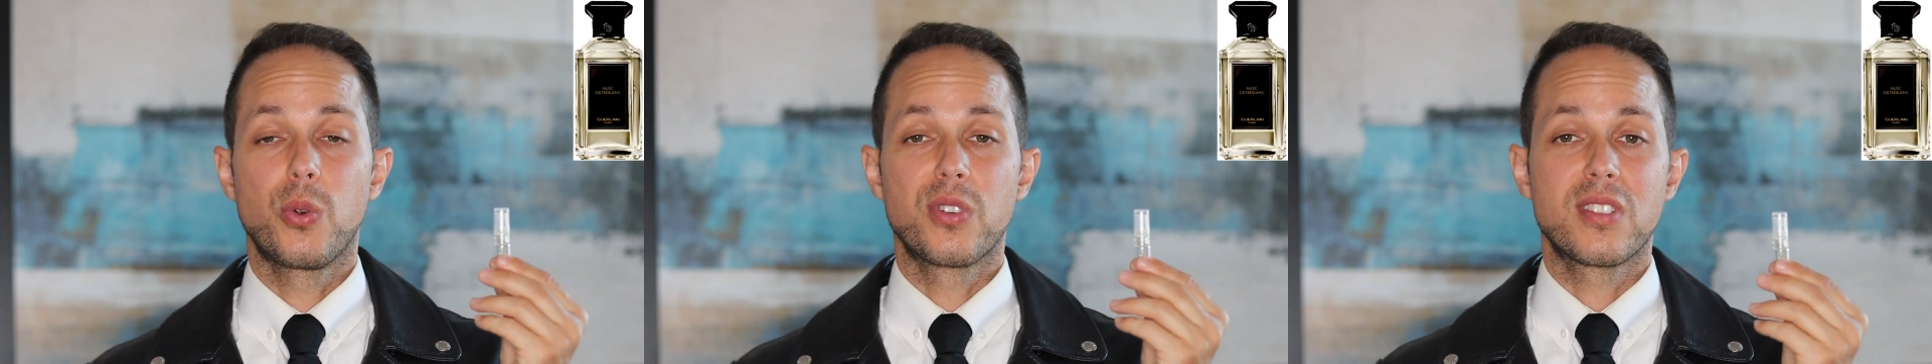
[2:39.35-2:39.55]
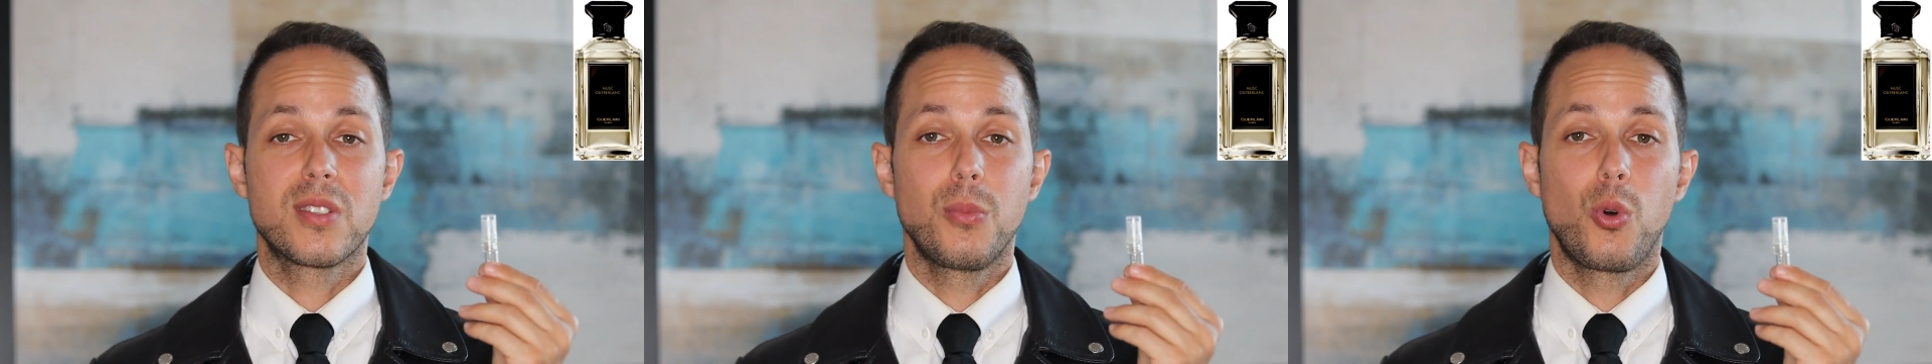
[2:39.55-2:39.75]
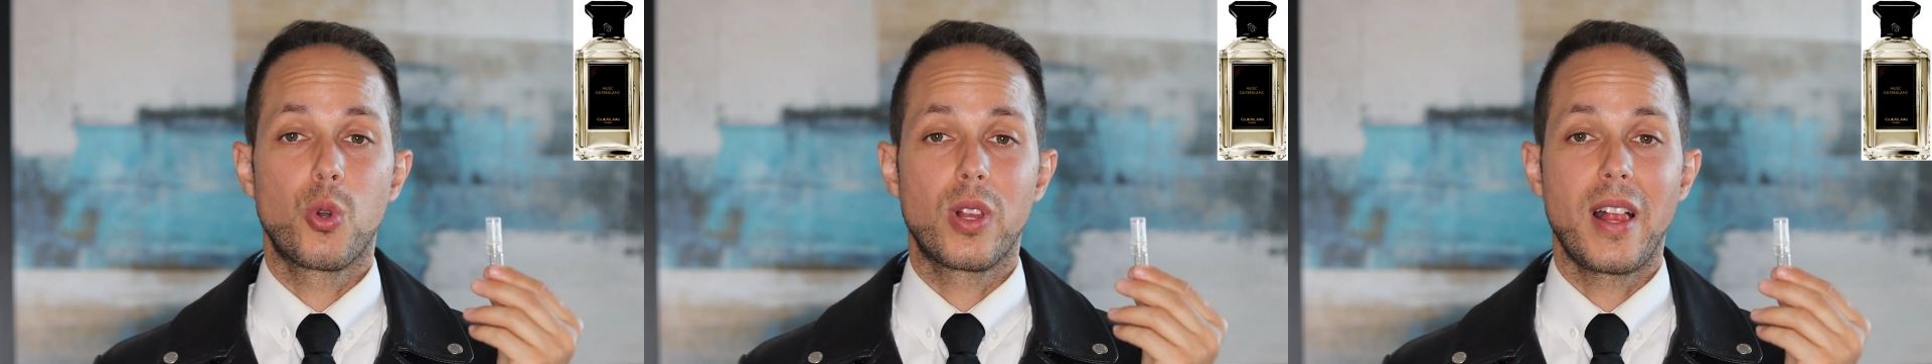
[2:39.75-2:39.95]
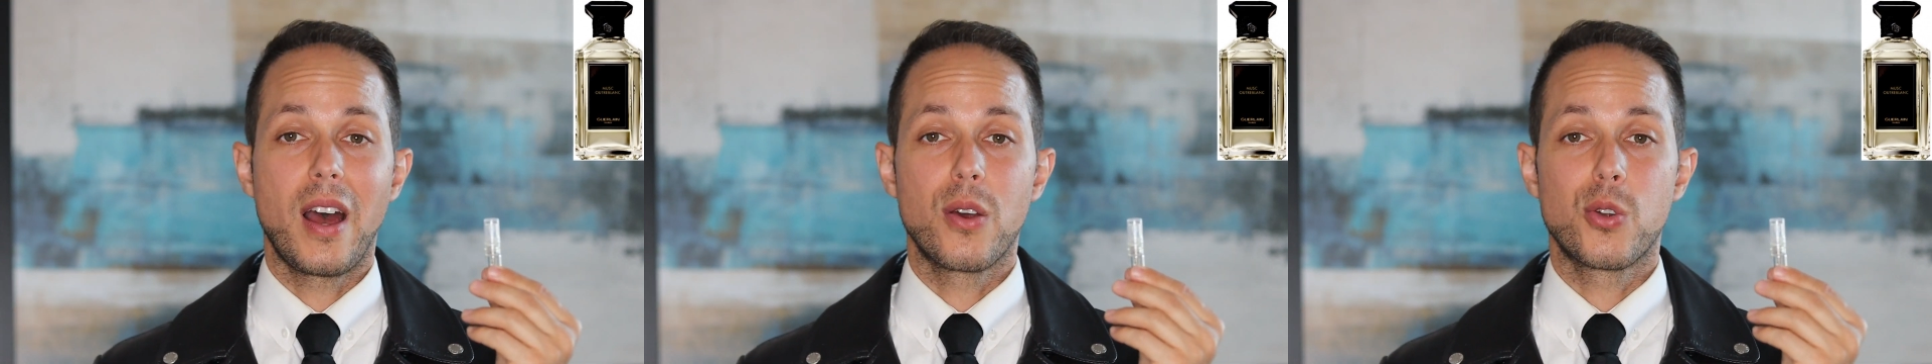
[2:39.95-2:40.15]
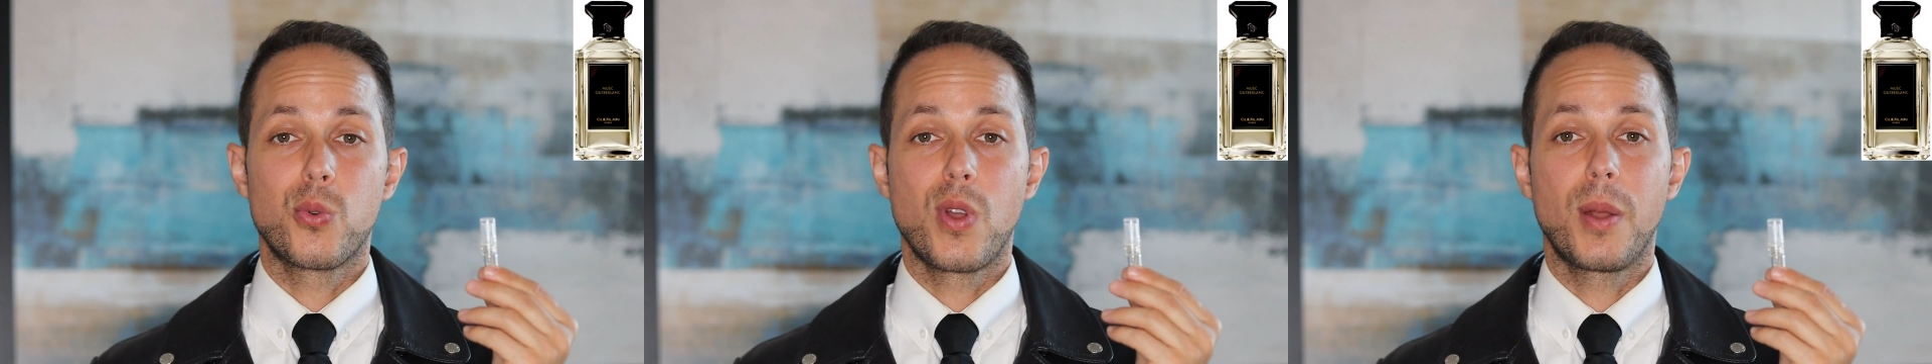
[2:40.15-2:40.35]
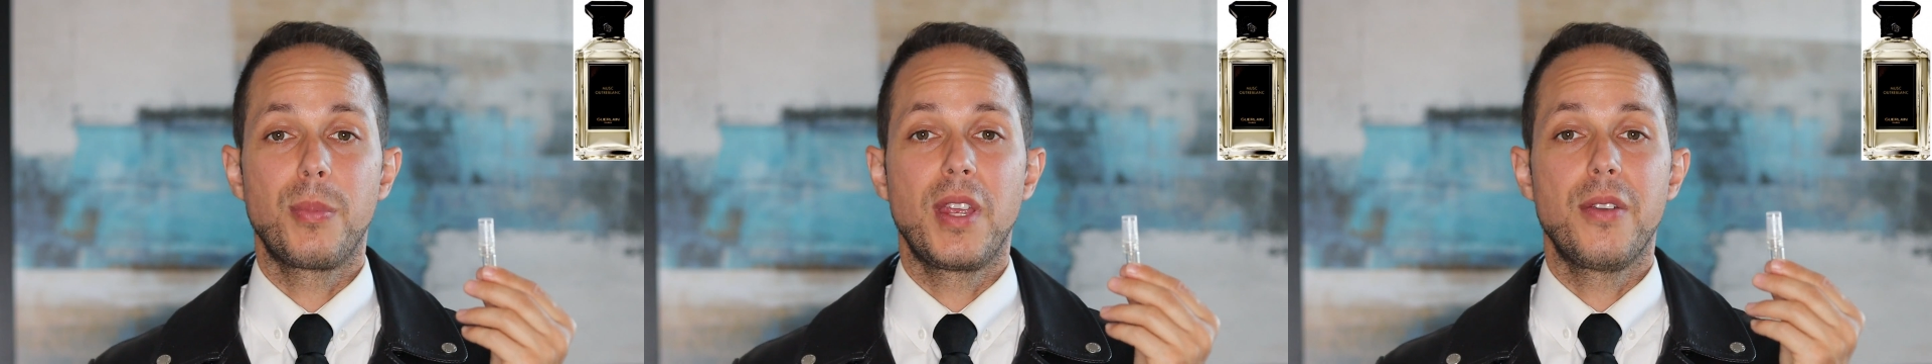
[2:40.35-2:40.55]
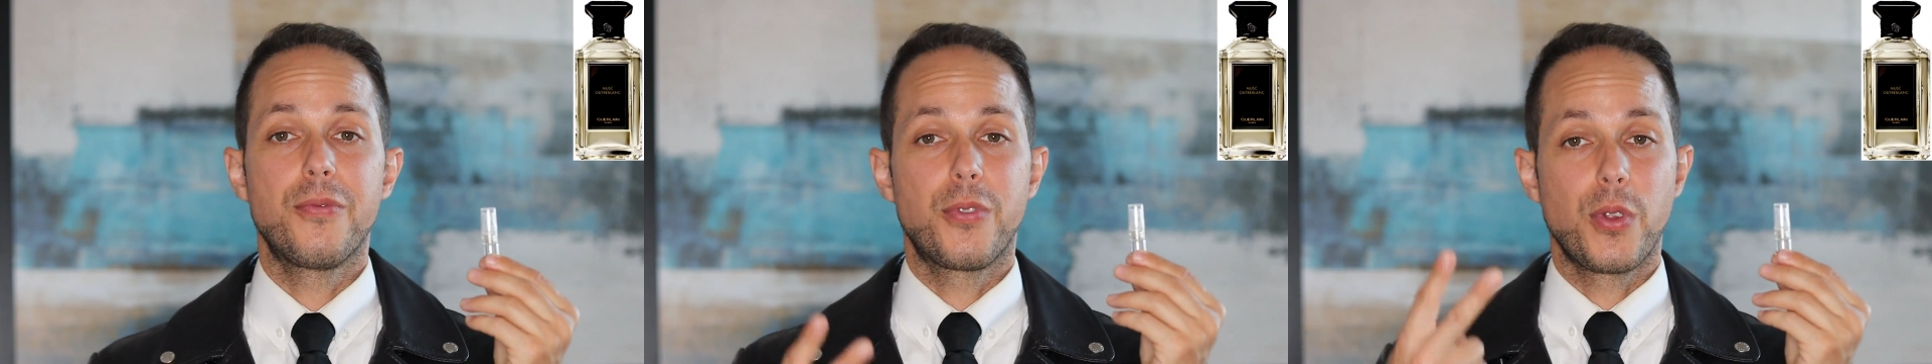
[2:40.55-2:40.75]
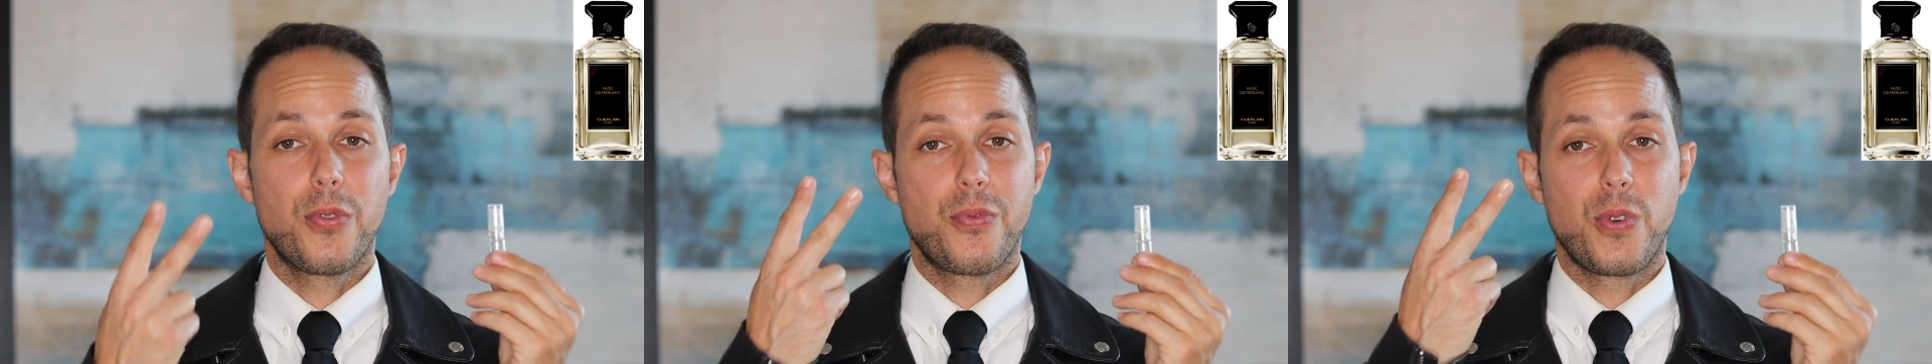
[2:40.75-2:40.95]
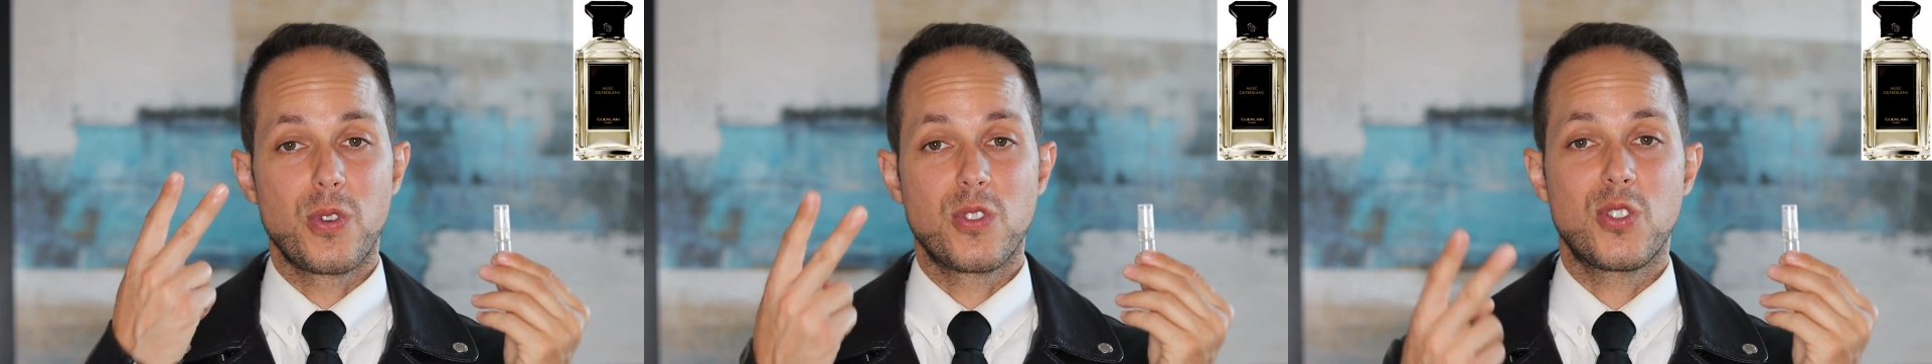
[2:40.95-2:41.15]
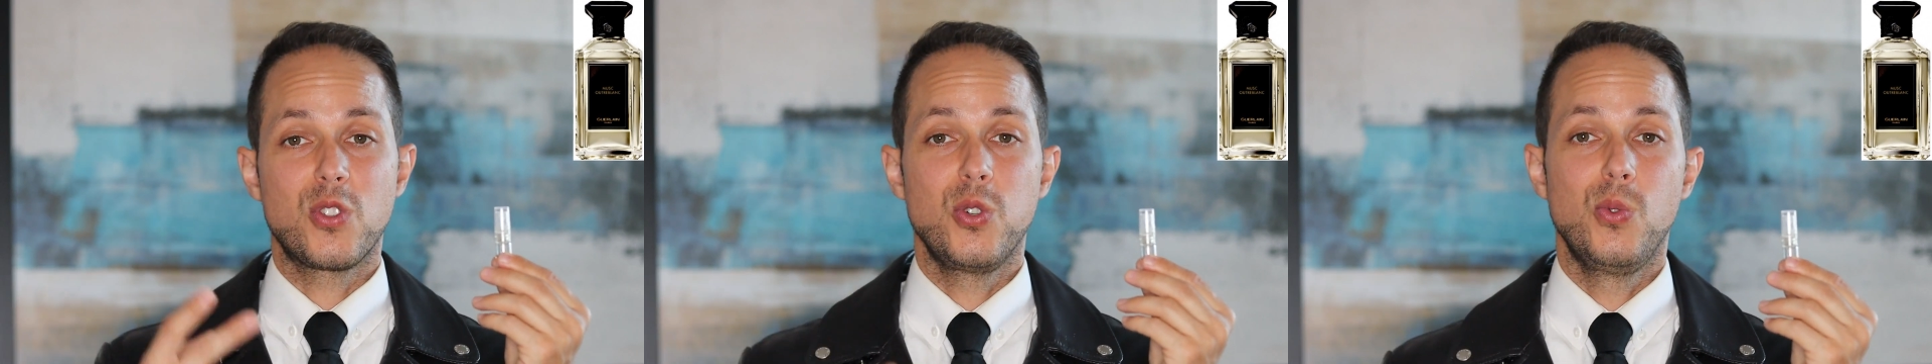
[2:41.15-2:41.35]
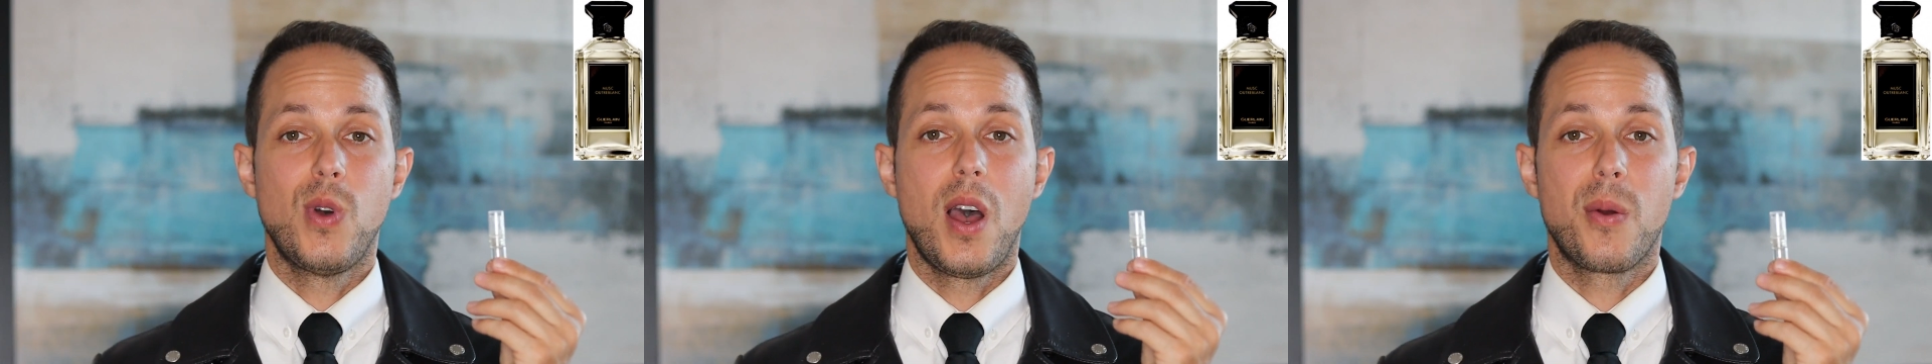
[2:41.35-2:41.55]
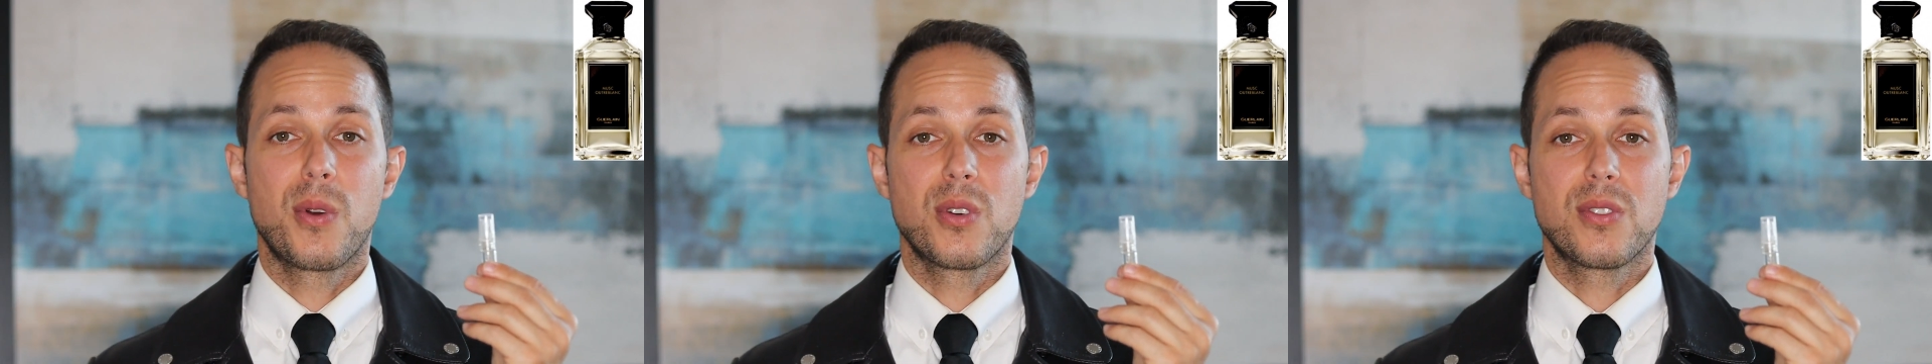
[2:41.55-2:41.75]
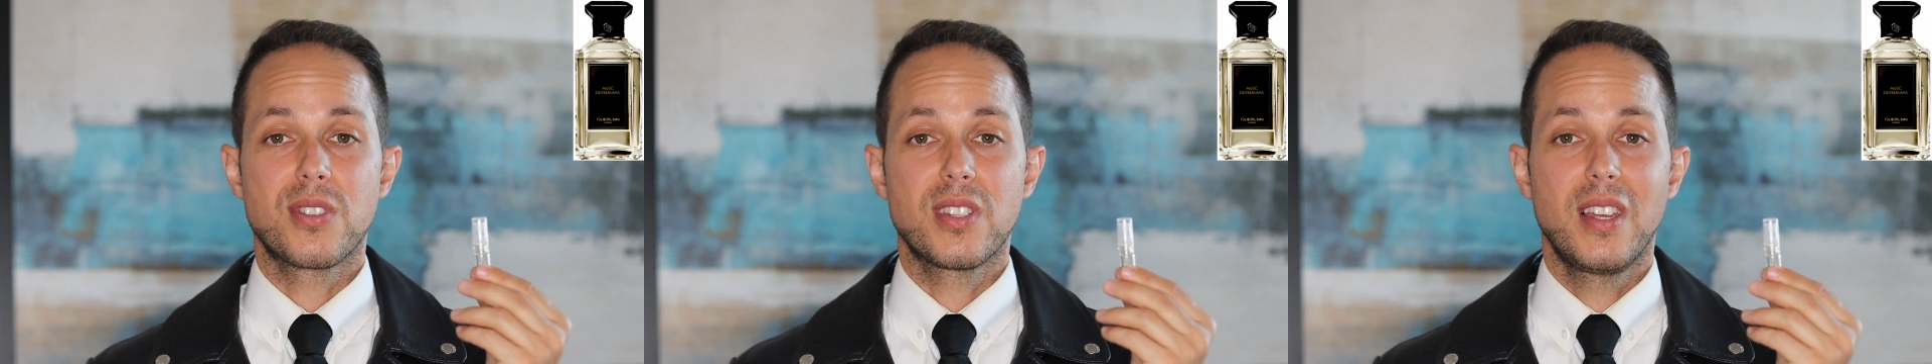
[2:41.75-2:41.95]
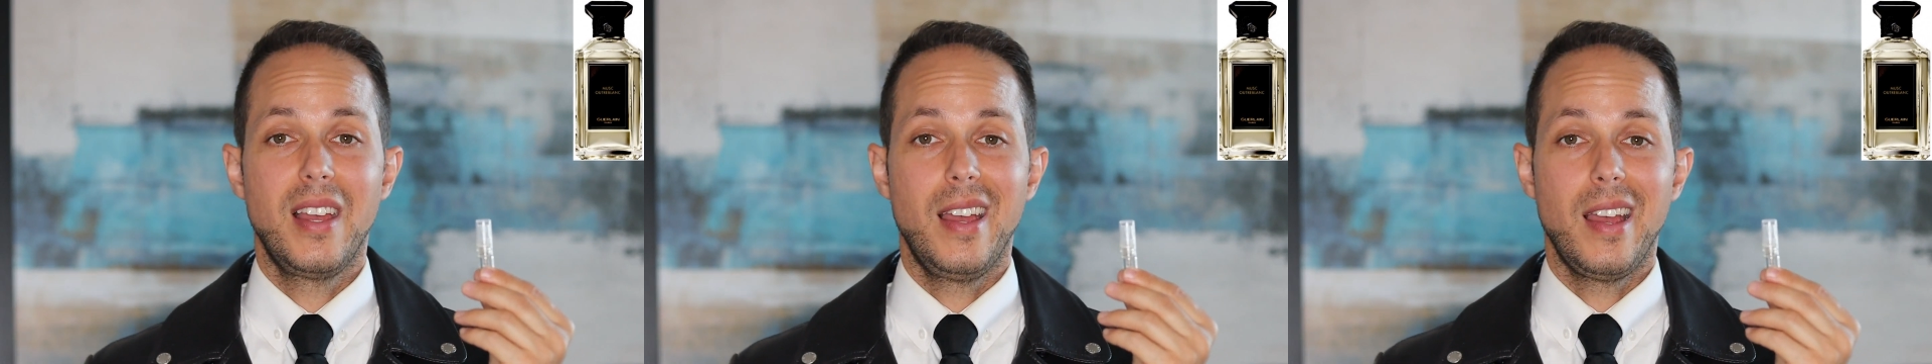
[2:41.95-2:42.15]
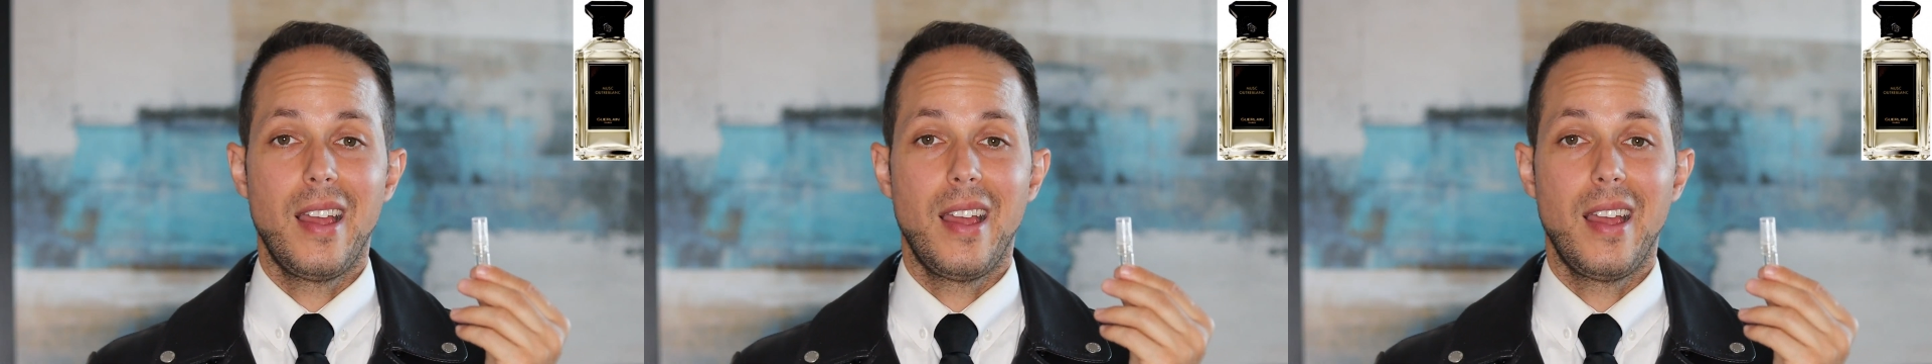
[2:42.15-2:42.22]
noticeable cloud around me for the first 2 hours,